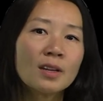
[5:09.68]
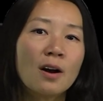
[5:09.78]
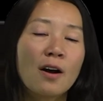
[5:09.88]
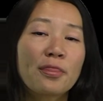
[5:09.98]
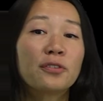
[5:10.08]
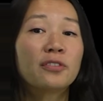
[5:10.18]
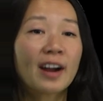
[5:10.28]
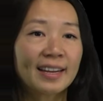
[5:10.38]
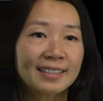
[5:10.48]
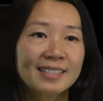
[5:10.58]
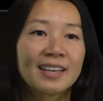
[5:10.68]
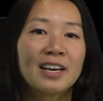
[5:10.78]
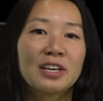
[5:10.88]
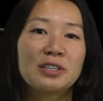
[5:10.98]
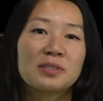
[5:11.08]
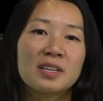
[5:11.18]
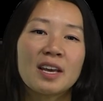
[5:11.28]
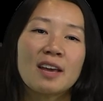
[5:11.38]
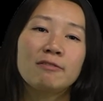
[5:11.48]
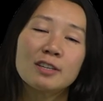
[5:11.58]
On the right, you
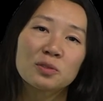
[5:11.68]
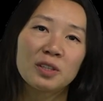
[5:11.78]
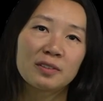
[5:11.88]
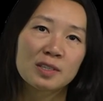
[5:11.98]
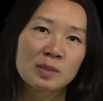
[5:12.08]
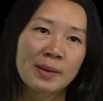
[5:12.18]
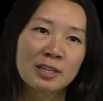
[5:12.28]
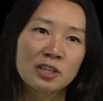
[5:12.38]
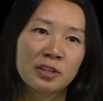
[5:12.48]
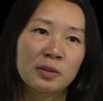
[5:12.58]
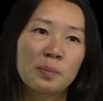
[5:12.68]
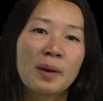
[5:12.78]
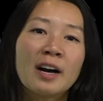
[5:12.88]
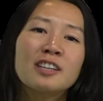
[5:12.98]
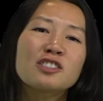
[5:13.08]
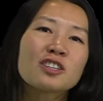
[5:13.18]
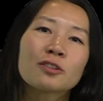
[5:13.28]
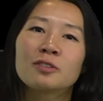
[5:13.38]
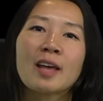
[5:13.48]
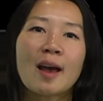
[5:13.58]
see a visual of the space shuttle punching
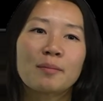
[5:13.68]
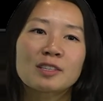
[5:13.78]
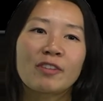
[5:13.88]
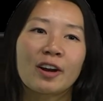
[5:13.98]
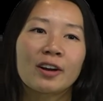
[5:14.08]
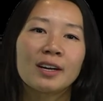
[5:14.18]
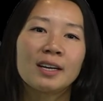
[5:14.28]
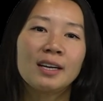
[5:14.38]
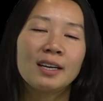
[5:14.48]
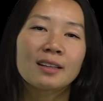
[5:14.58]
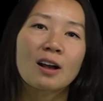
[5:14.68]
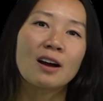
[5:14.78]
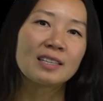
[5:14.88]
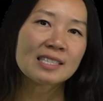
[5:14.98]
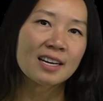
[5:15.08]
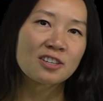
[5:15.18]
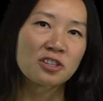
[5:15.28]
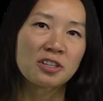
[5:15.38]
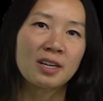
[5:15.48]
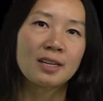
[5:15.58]
through the atmosphere. The
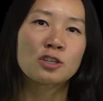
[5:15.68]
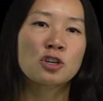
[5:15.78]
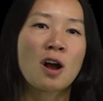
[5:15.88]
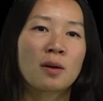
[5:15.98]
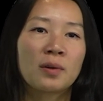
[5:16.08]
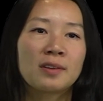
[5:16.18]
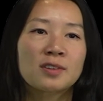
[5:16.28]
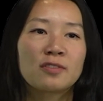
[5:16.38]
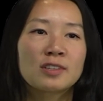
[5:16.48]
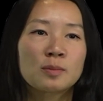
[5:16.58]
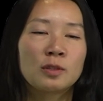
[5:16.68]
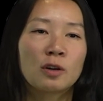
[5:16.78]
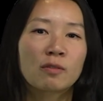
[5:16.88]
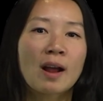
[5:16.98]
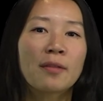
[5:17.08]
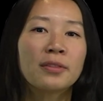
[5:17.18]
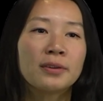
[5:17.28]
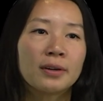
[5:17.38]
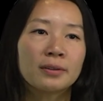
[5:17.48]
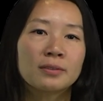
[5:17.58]
condensation and shock waves are visible around the
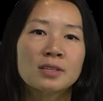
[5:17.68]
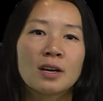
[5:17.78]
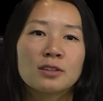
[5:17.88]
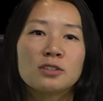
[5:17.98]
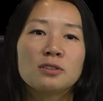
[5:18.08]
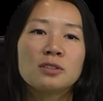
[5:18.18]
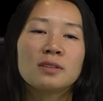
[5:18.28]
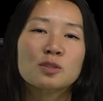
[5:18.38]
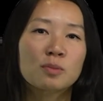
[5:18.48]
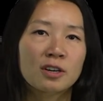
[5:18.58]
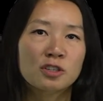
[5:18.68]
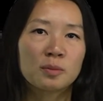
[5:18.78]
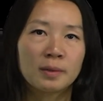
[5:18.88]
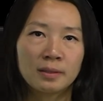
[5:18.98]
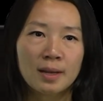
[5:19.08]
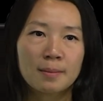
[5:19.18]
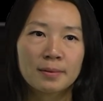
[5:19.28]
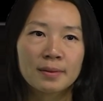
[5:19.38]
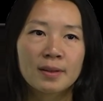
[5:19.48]
nose due to this pressure buildup.